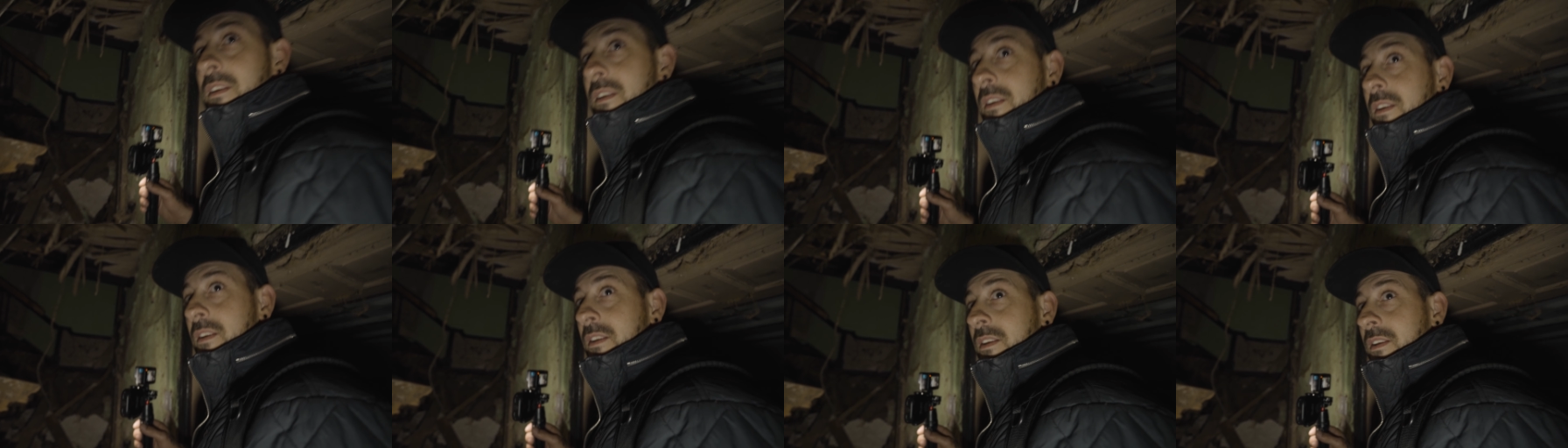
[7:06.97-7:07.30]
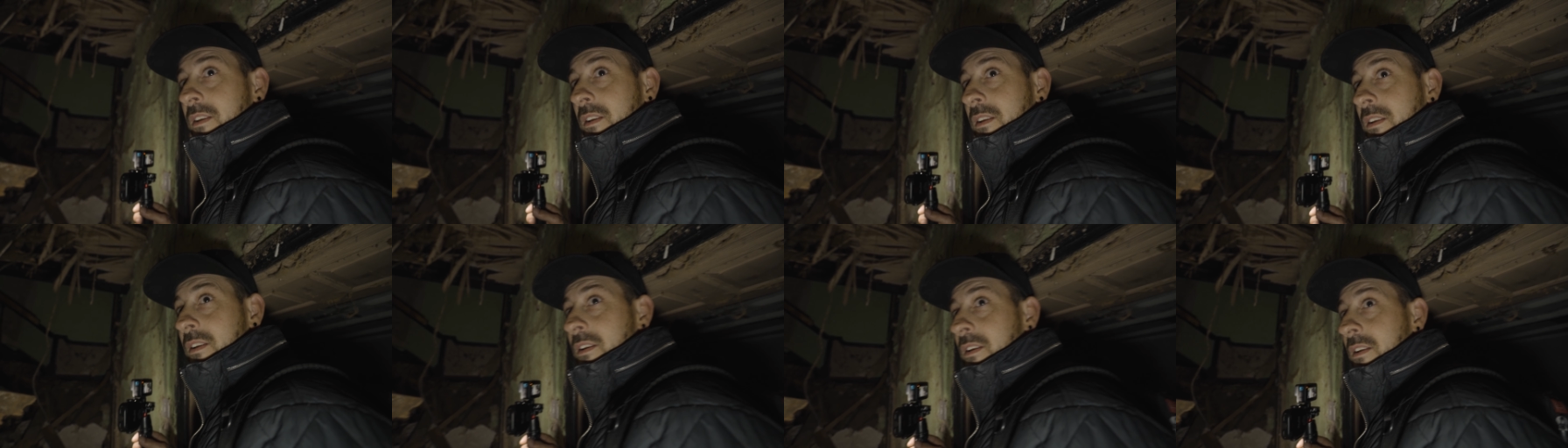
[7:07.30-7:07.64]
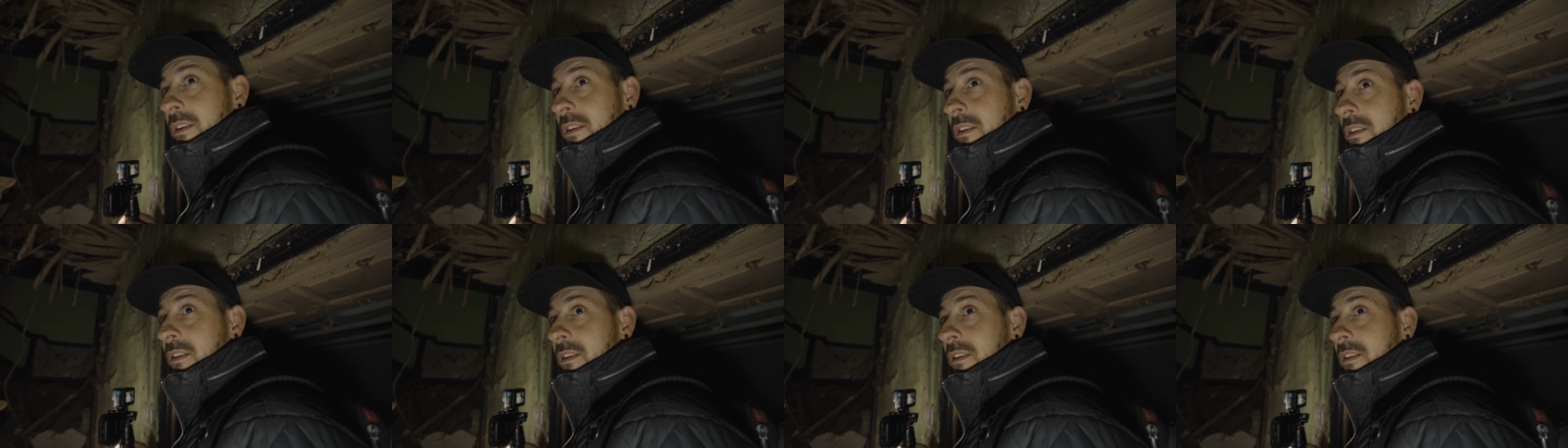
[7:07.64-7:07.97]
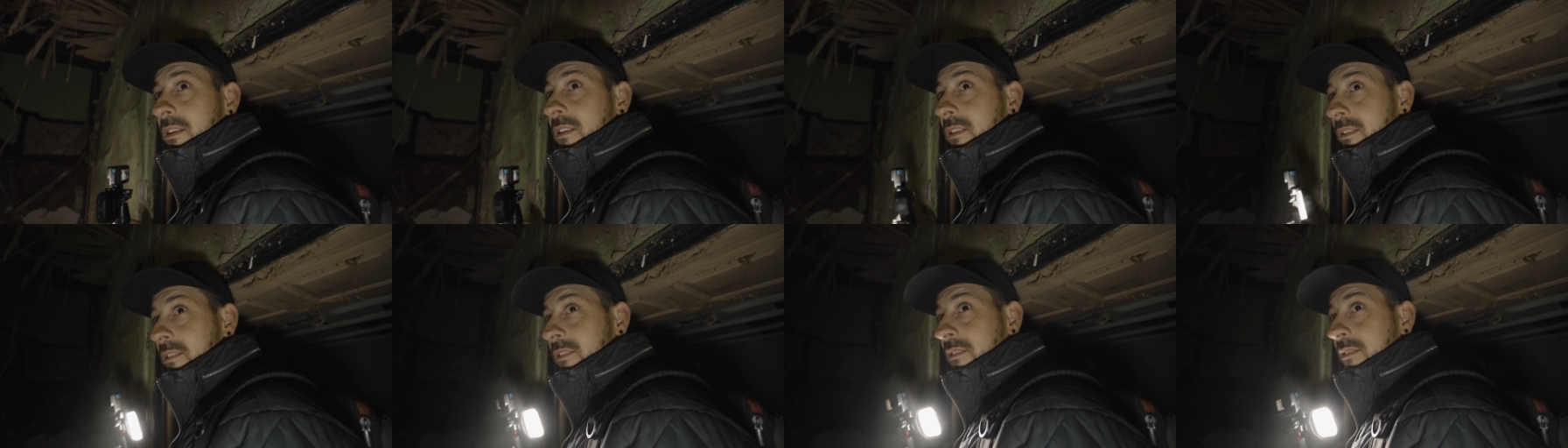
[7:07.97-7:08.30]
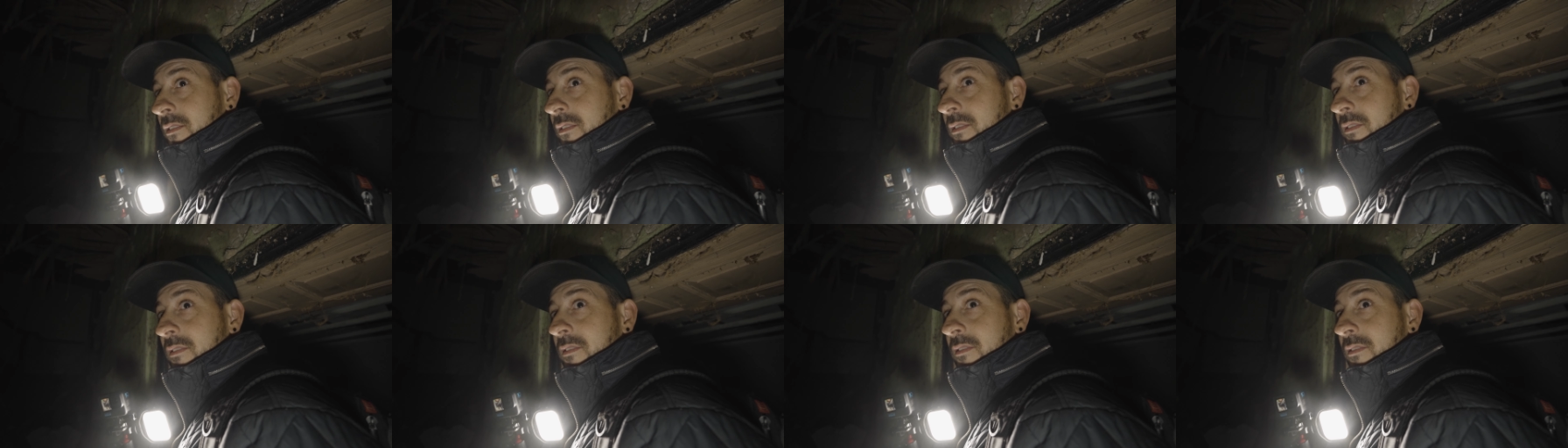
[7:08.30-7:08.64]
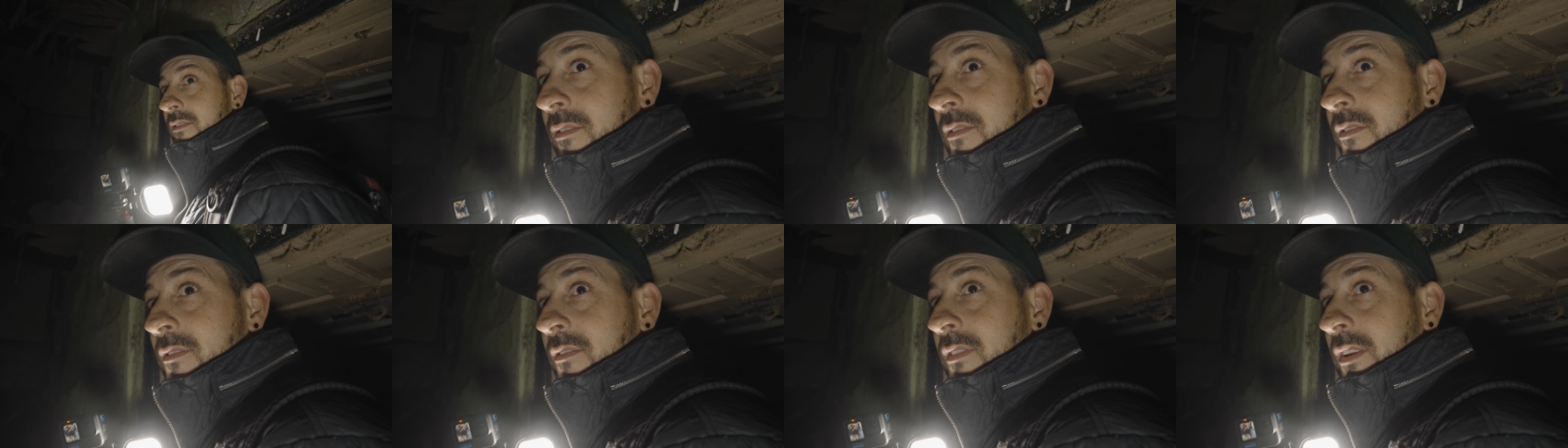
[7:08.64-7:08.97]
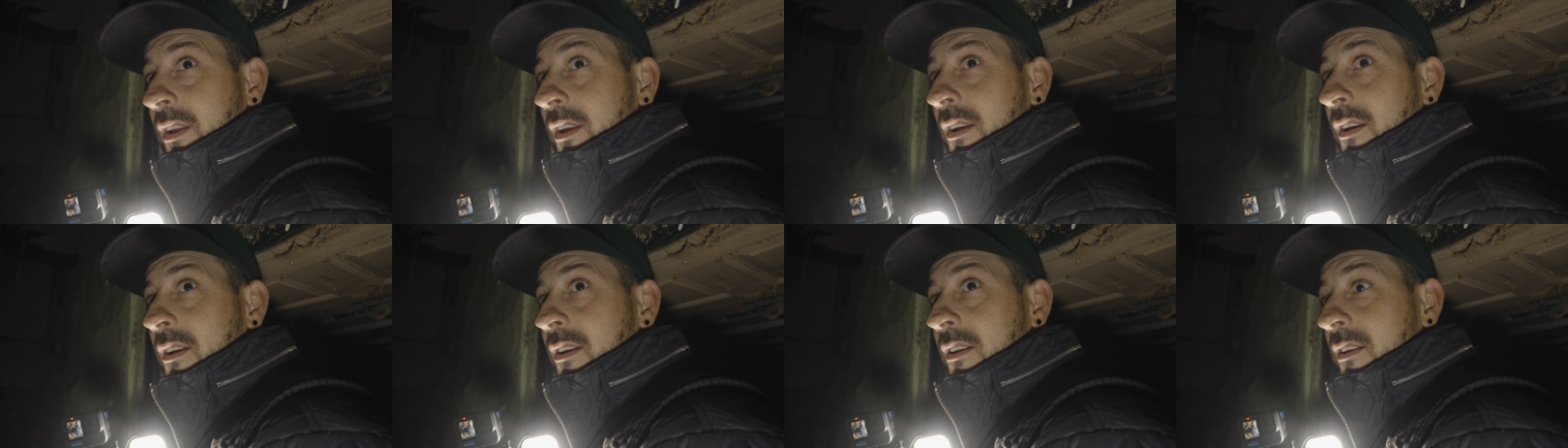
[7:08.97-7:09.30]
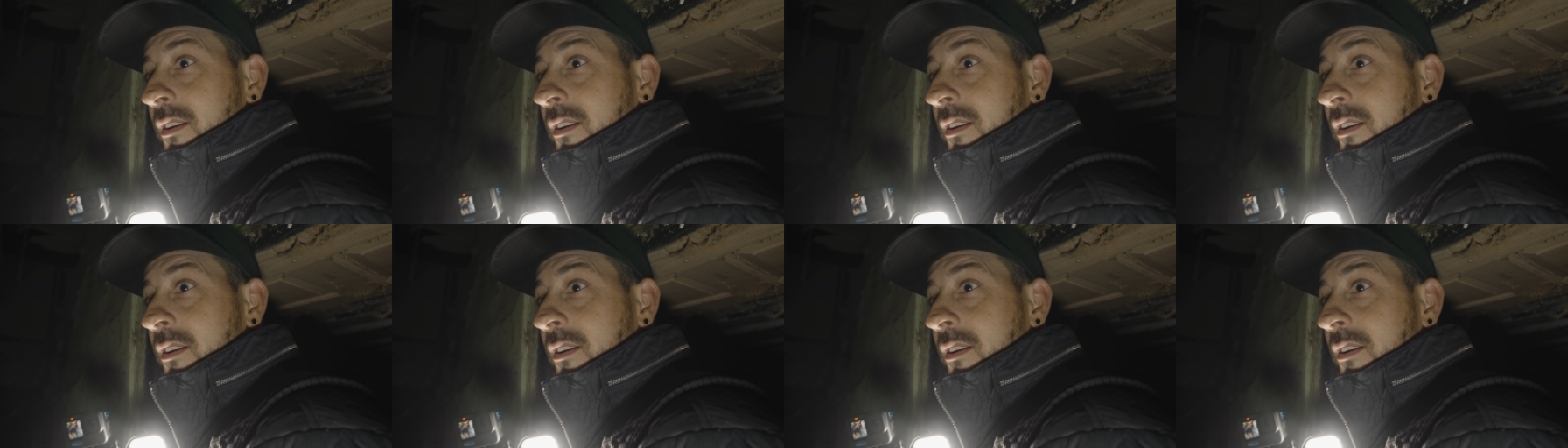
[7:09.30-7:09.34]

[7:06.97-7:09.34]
they don't live here. Yeah.